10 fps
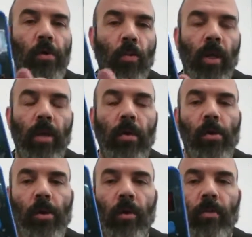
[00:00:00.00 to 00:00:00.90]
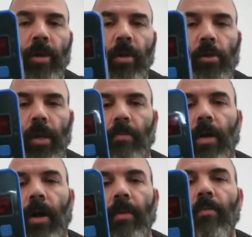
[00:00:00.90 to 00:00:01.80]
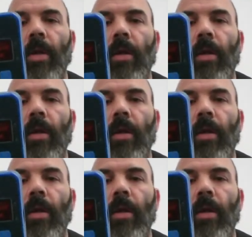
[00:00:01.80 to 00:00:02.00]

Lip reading: so we can sell them at the same time